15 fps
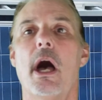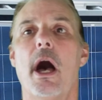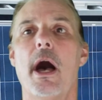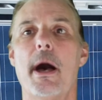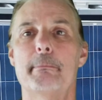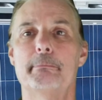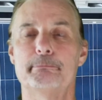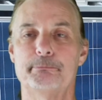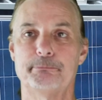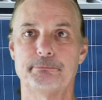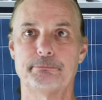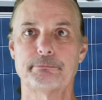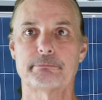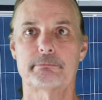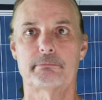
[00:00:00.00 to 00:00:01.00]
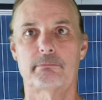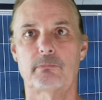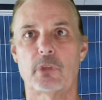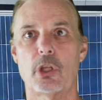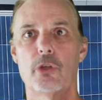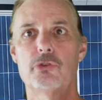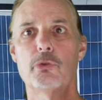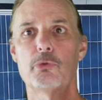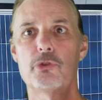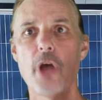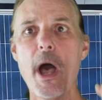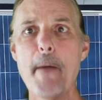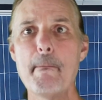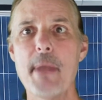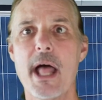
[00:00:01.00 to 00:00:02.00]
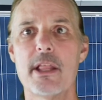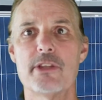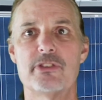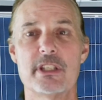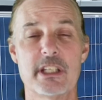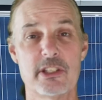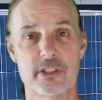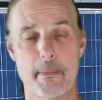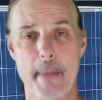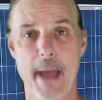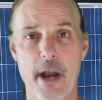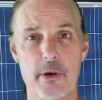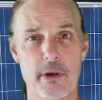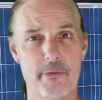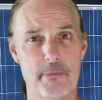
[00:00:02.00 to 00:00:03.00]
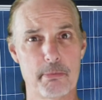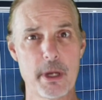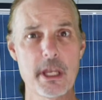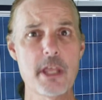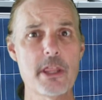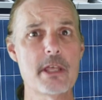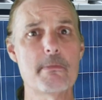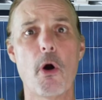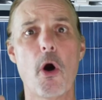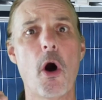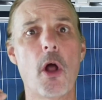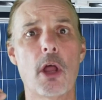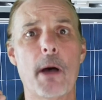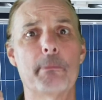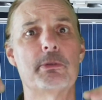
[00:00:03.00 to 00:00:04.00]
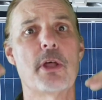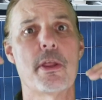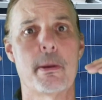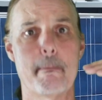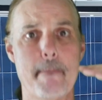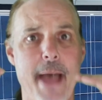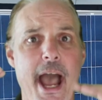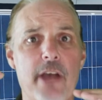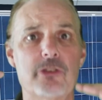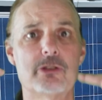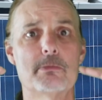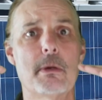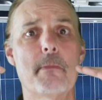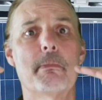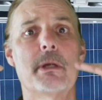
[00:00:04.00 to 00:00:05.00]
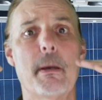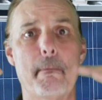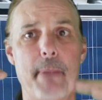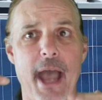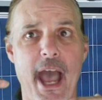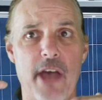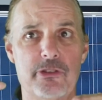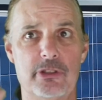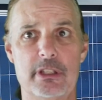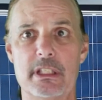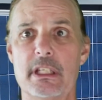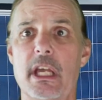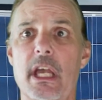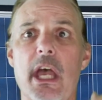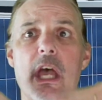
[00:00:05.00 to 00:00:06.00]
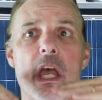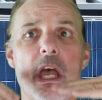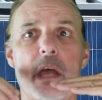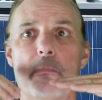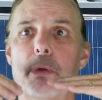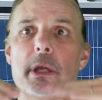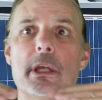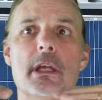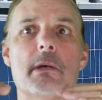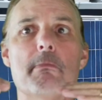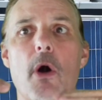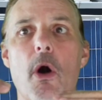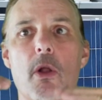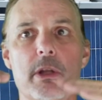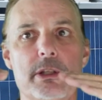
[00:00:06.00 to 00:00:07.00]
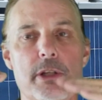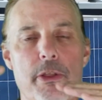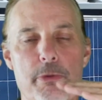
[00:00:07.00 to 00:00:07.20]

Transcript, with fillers: Um, So top balancing is a matter of bringing them all up to their maximum capacity, bringing them all into